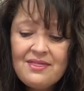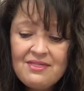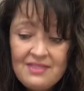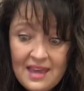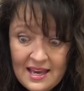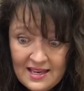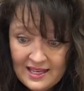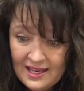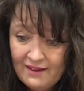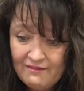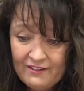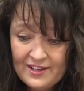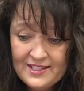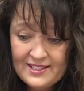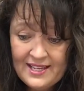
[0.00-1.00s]
thank him
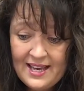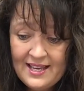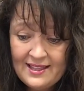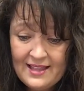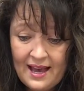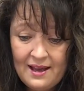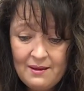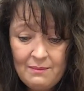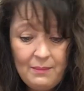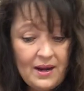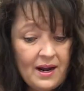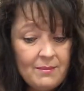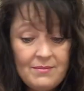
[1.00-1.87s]
for saying that, but I'm